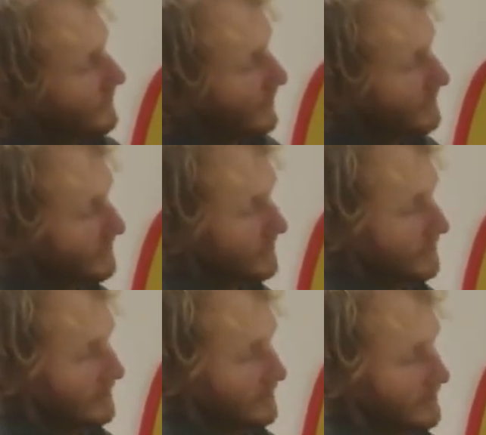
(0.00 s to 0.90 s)
nose.
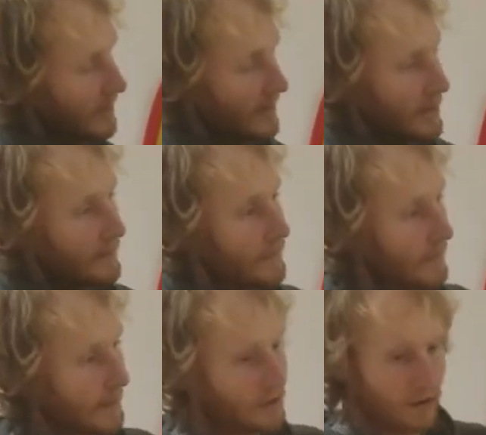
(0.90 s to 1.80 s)
If you
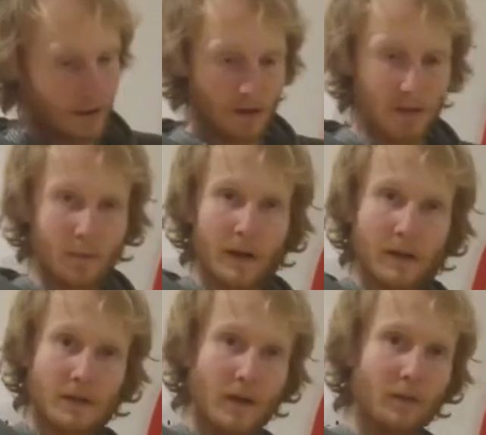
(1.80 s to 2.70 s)
imagine when
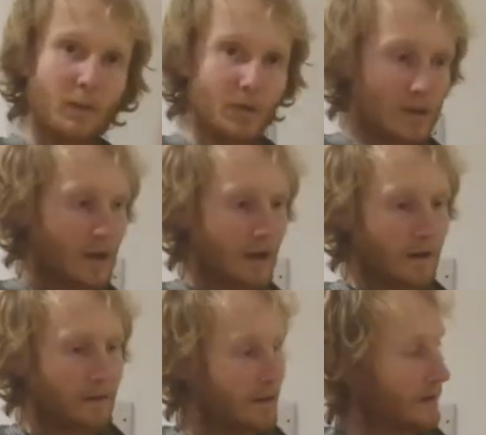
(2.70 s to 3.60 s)
a surfboard's
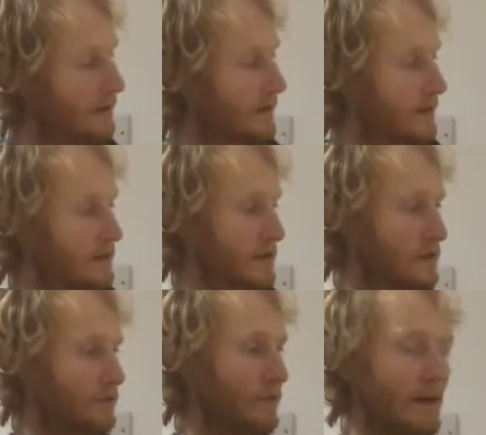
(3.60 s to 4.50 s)
carving, it's nice
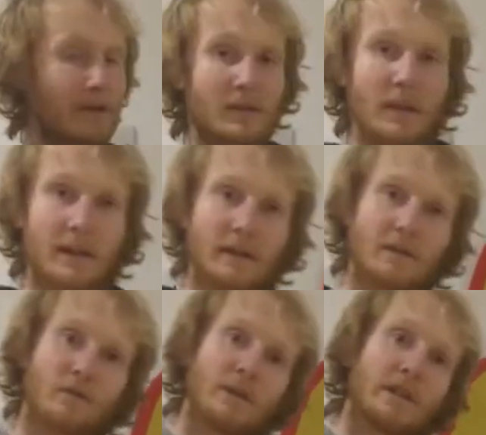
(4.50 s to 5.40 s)
and round, so that
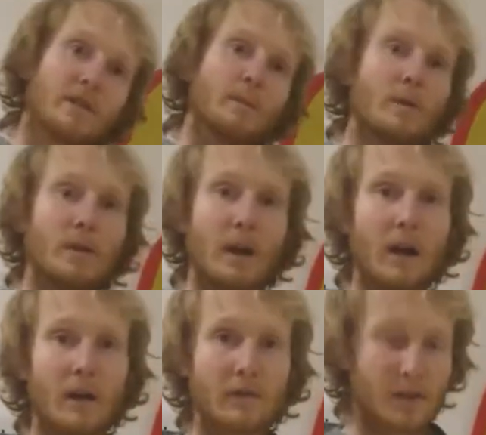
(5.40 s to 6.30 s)
gives it really smooth
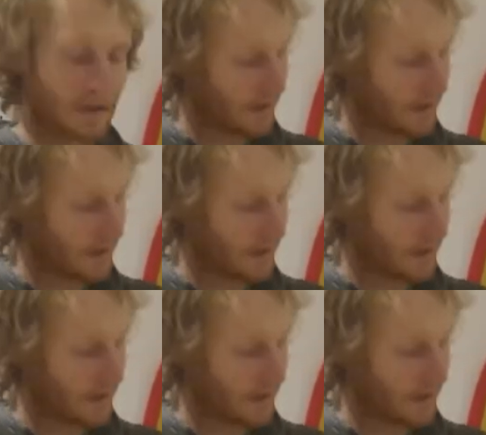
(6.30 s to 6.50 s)
carves,